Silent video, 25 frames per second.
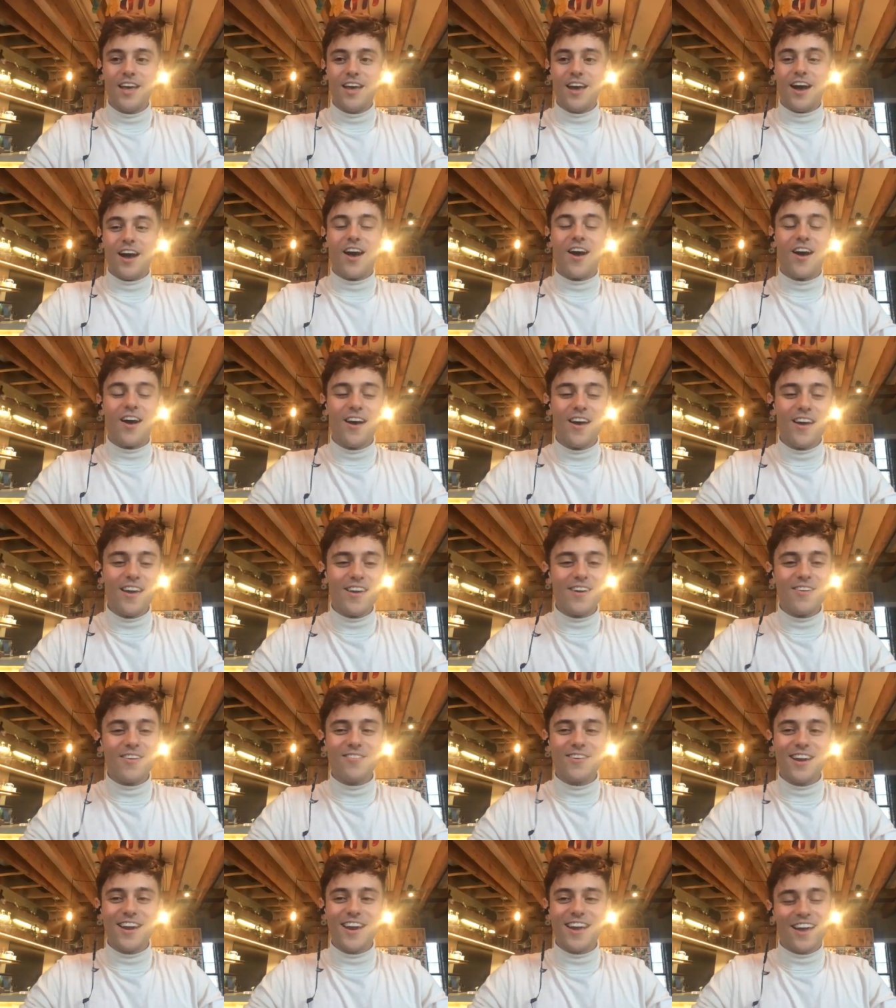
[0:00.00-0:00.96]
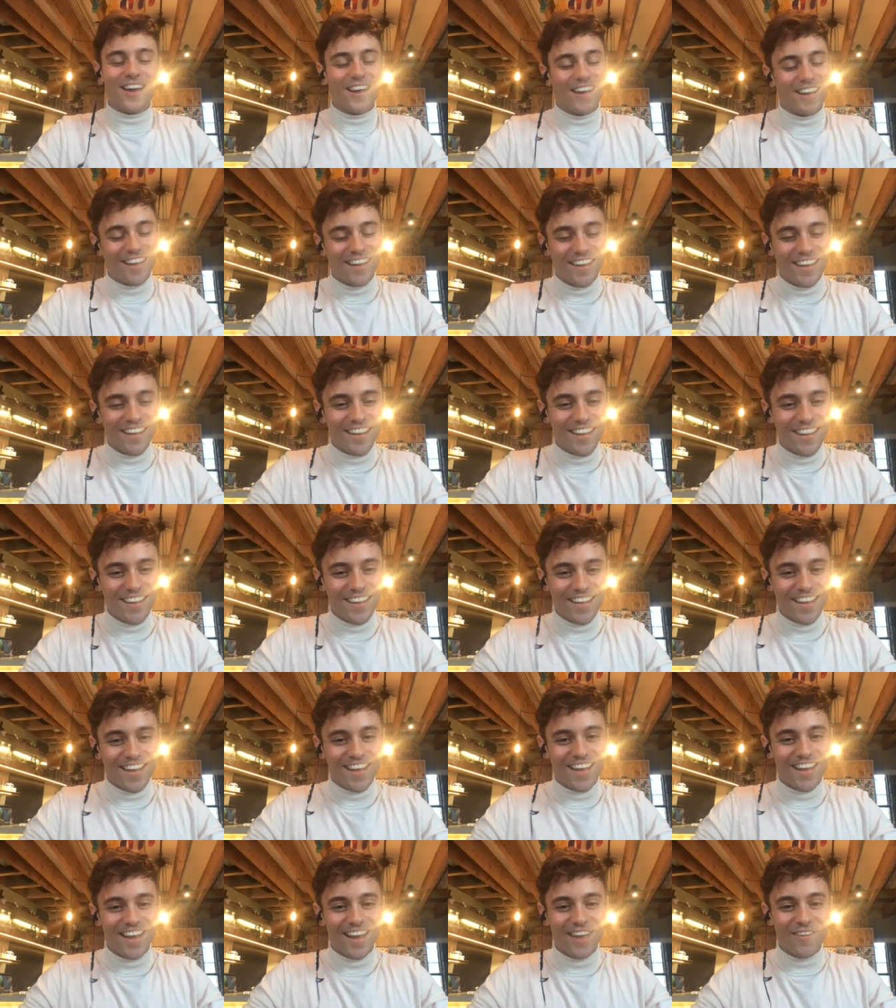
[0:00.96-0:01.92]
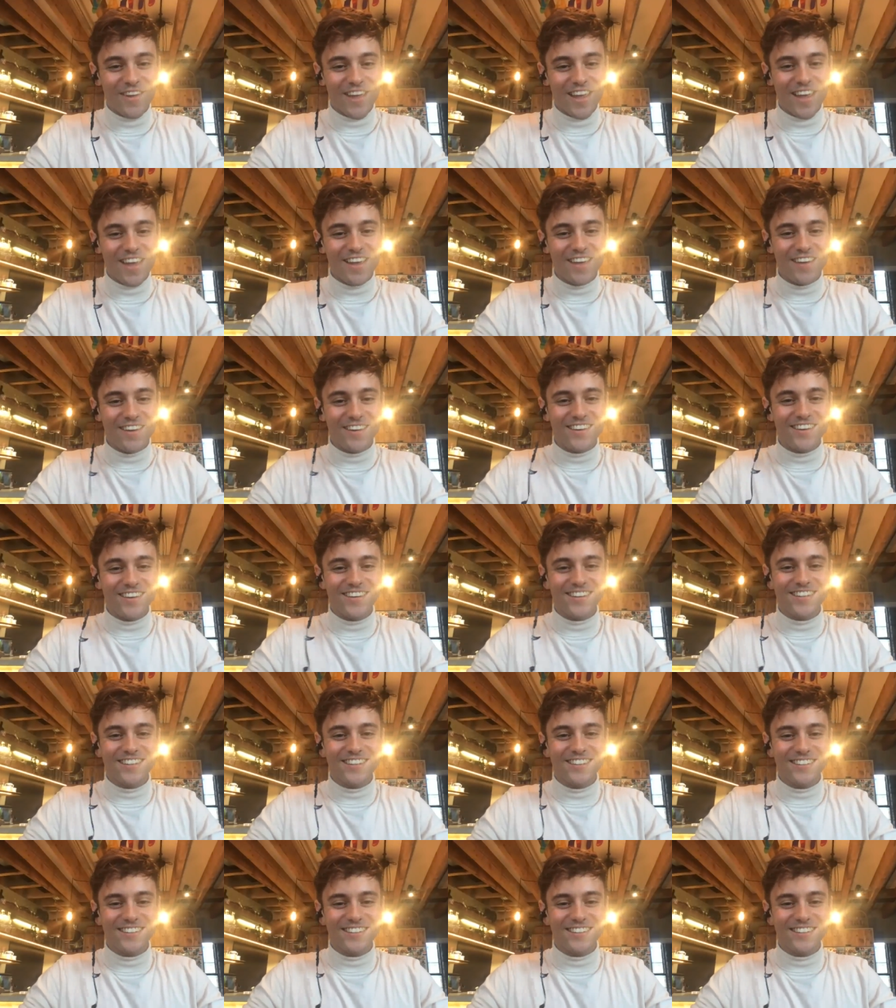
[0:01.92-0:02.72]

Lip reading: Hi Rhea, how are you?